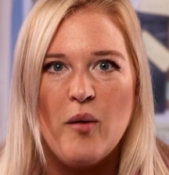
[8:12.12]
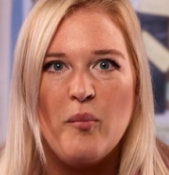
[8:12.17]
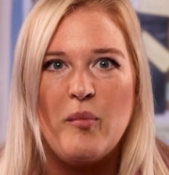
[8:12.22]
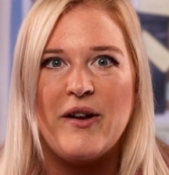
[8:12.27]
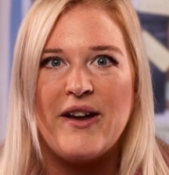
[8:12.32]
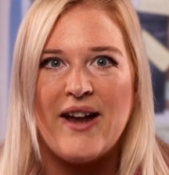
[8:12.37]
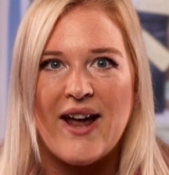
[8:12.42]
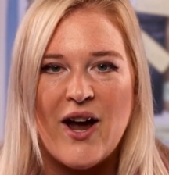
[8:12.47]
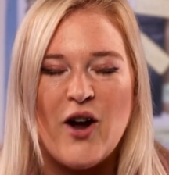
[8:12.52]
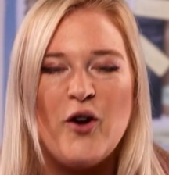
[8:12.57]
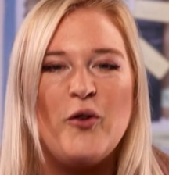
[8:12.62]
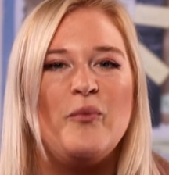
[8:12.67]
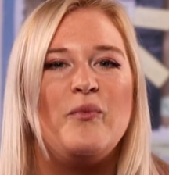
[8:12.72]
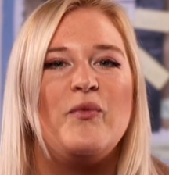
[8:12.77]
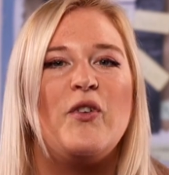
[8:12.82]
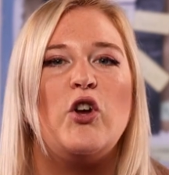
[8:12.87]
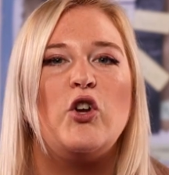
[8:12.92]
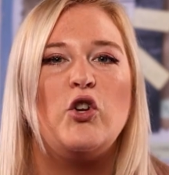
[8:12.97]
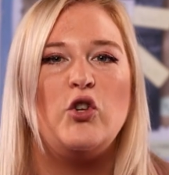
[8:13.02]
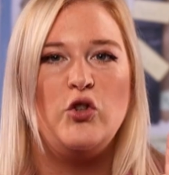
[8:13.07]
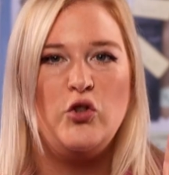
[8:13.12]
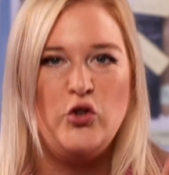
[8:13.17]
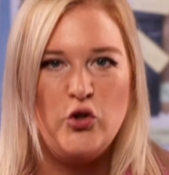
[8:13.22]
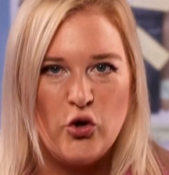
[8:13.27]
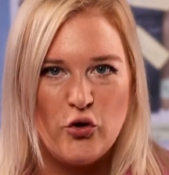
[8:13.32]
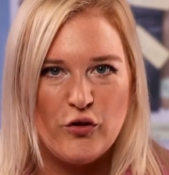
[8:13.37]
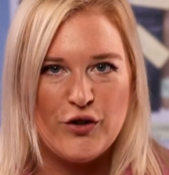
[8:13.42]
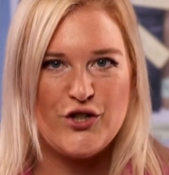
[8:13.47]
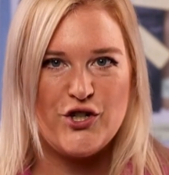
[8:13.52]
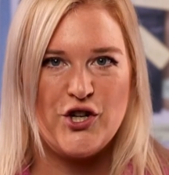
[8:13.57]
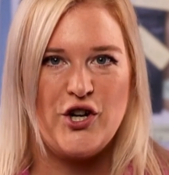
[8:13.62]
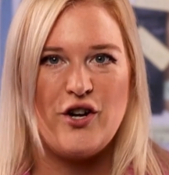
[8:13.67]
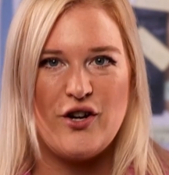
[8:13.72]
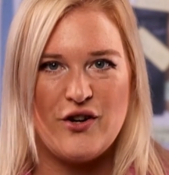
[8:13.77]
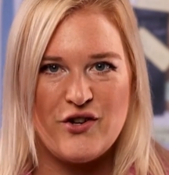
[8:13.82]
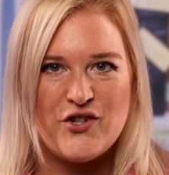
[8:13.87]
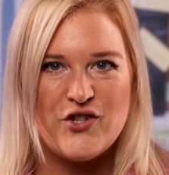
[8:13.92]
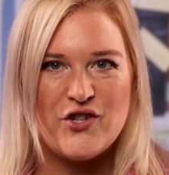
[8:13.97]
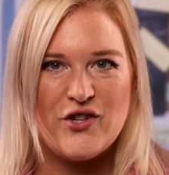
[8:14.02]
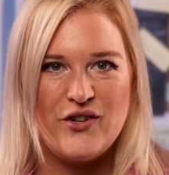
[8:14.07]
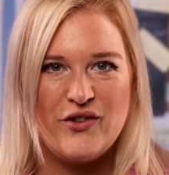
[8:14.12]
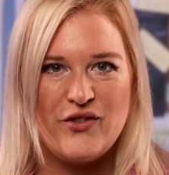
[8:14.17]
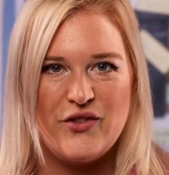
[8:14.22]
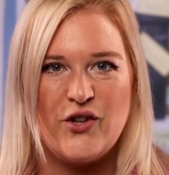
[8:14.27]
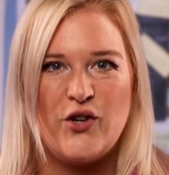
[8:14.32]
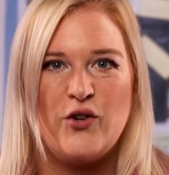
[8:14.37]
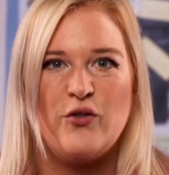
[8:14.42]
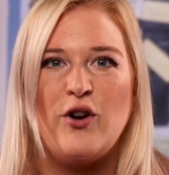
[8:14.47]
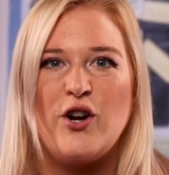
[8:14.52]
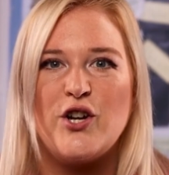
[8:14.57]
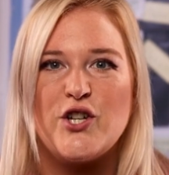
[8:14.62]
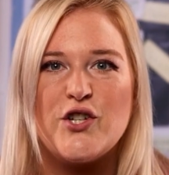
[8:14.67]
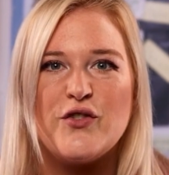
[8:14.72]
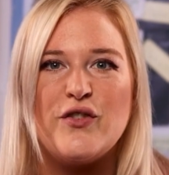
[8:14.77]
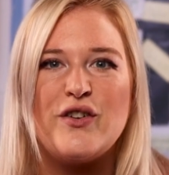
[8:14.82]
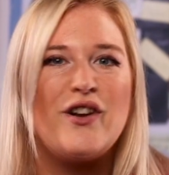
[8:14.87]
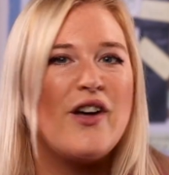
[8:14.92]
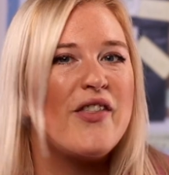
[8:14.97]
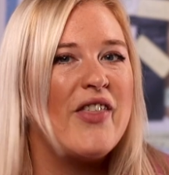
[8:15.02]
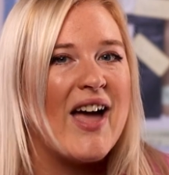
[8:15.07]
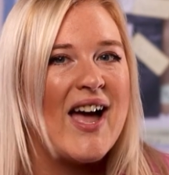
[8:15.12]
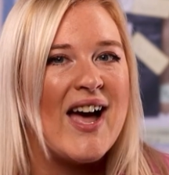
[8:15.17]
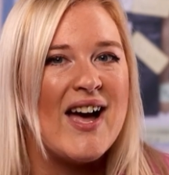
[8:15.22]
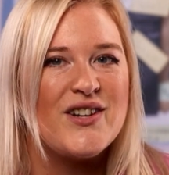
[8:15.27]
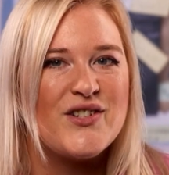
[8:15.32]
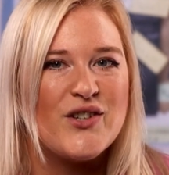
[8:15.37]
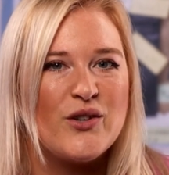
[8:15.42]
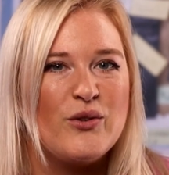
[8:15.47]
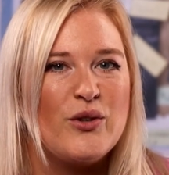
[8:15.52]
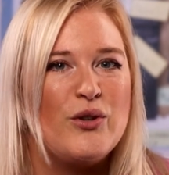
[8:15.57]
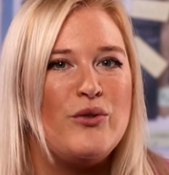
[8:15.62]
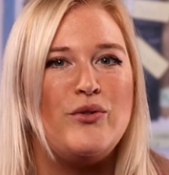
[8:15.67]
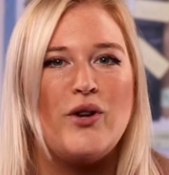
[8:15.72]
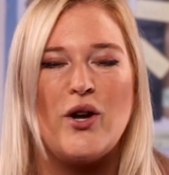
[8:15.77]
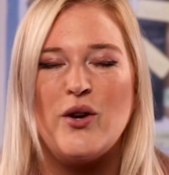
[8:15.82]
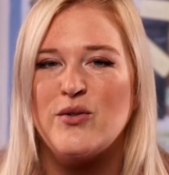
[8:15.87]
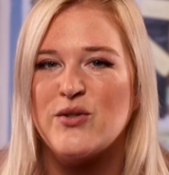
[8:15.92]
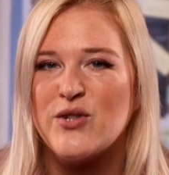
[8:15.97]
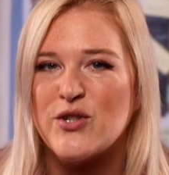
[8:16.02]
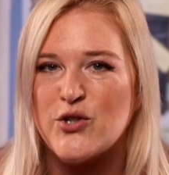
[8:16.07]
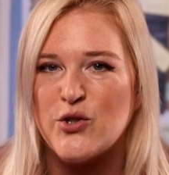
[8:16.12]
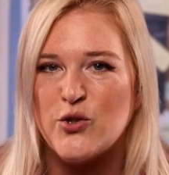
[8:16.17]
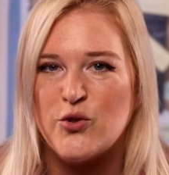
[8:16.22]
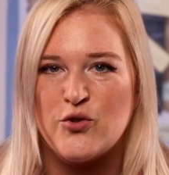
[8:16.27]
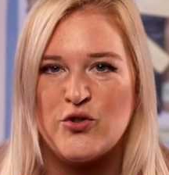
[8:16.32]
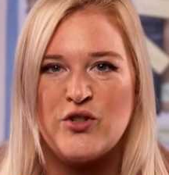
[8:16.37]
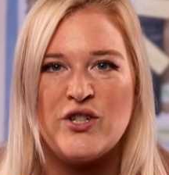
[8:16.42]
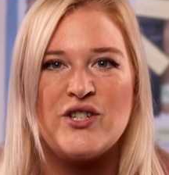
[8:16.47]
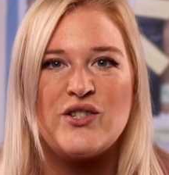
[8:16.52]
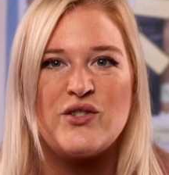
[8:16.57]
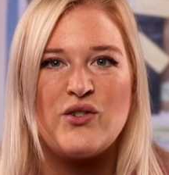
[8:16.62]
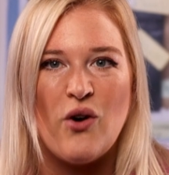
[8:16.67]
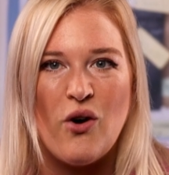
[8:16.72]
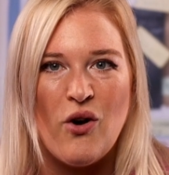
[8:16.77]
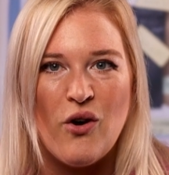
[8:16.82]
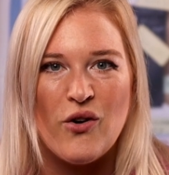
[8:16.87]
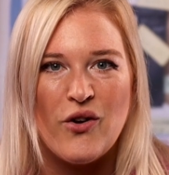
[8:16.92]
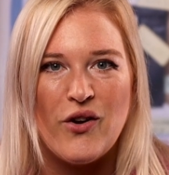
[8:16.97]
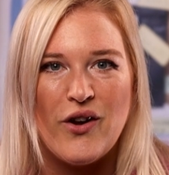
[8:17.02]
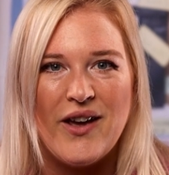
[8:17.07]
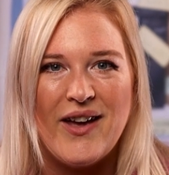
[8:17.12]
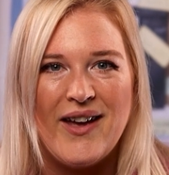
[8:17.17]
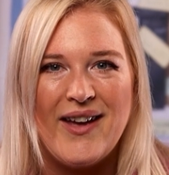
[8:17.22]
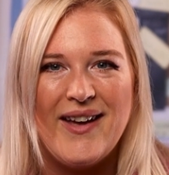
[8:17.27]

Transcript: But now, you're in charge. The crutch of another adult who knows the children has gone.